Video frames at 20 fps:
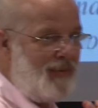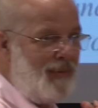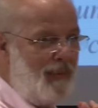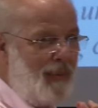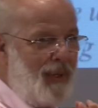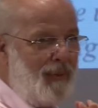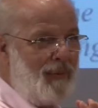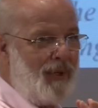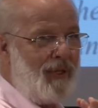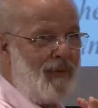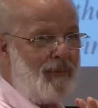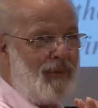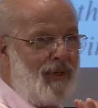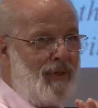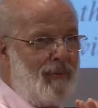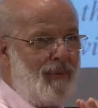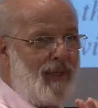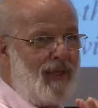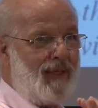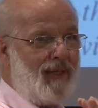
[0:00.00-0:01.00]
Remember, the
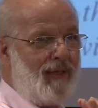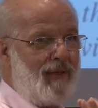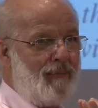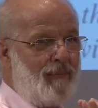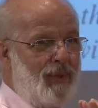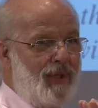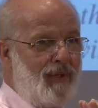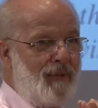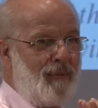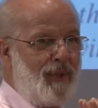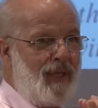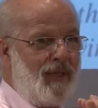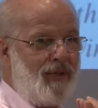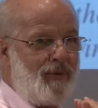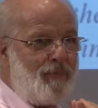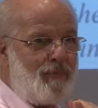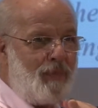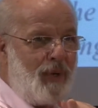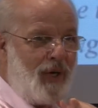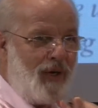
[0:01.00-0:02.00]
pyramid is
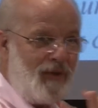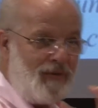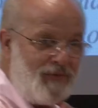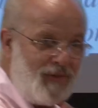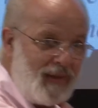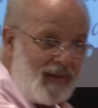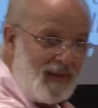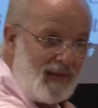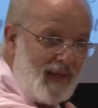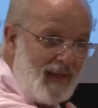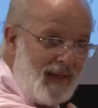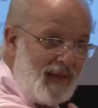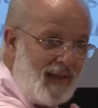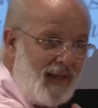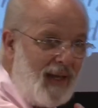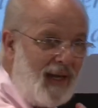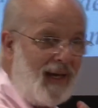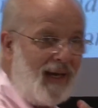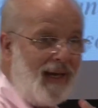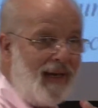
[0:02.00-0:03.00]
perfectly
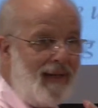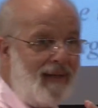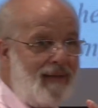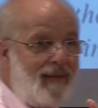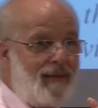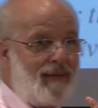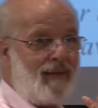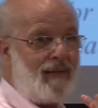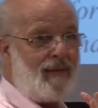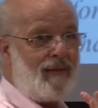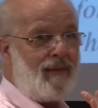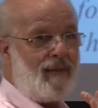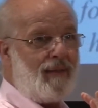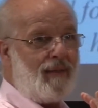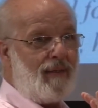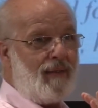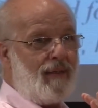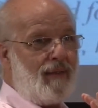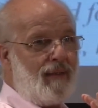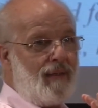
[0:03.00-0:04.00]
aligned.
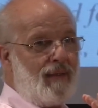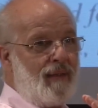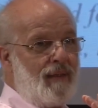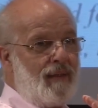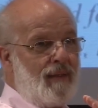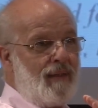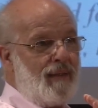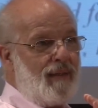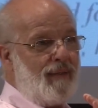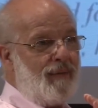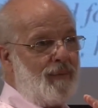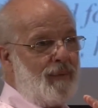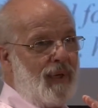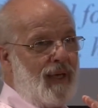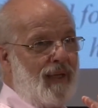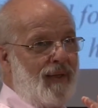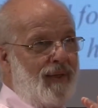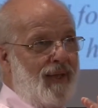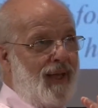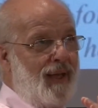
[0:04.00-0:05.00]

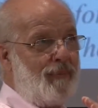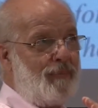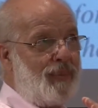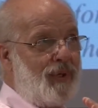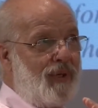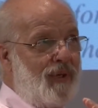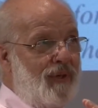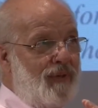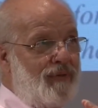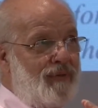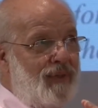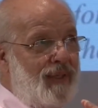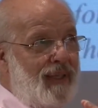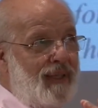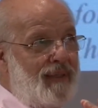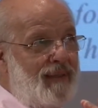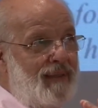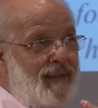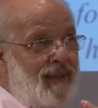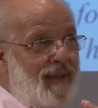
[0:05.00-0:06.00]
Well, not
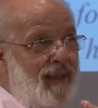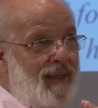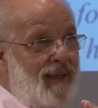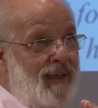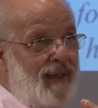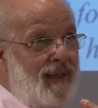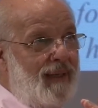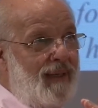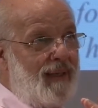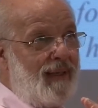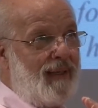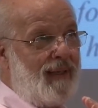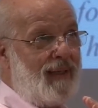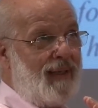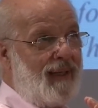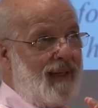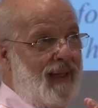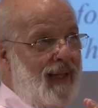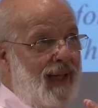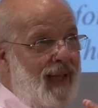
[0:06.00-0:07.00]
perfect.
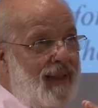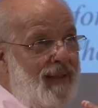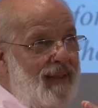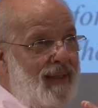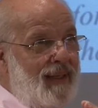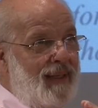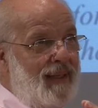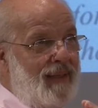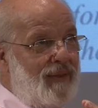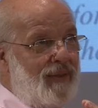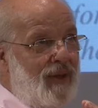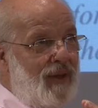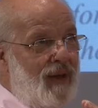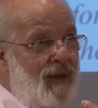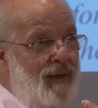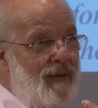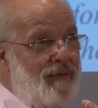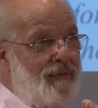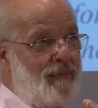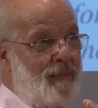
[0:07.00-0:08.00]
I think it's
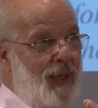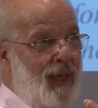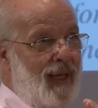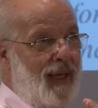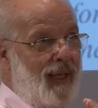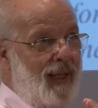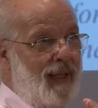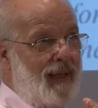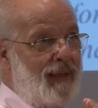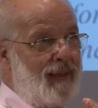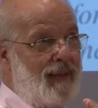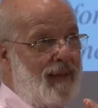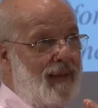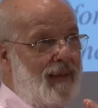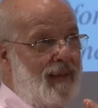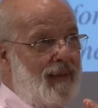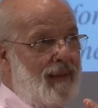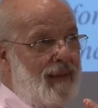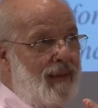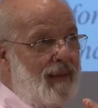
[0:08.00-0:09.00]
off by
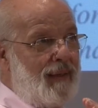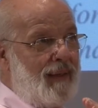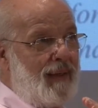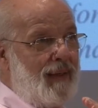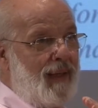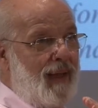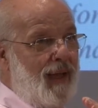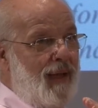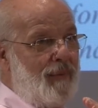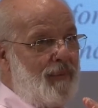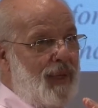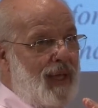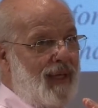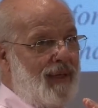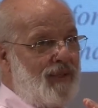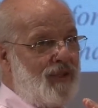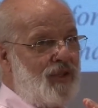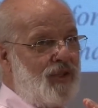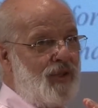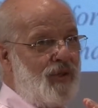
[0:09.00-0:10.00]

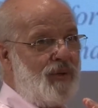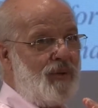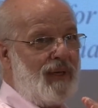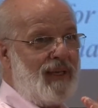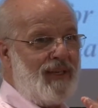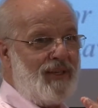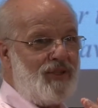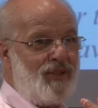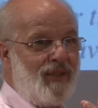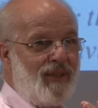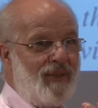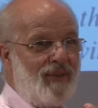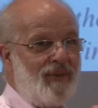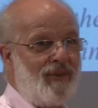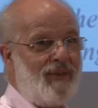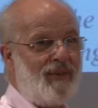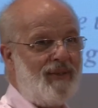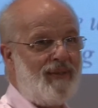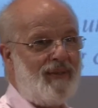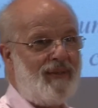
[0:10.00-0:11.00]
about 2
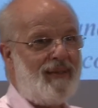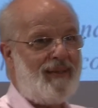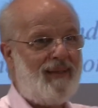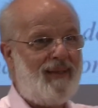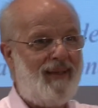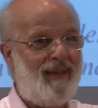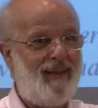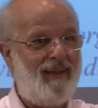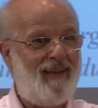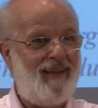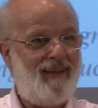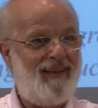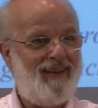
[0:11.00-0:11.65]
inches in